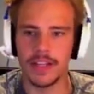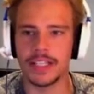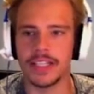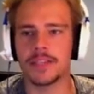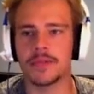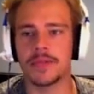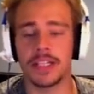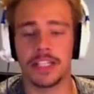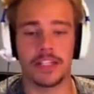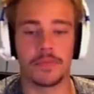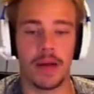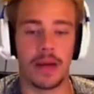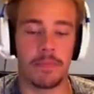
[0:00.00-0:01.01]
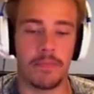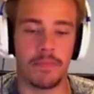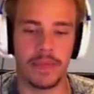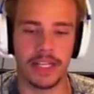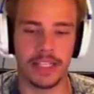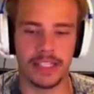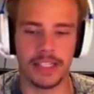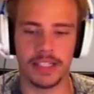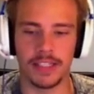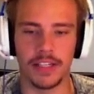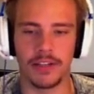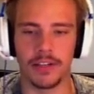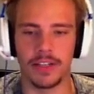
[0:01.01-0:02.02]
This is this is my this is
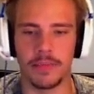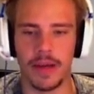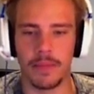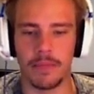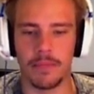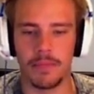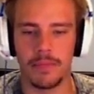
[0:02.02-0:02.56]
literally my.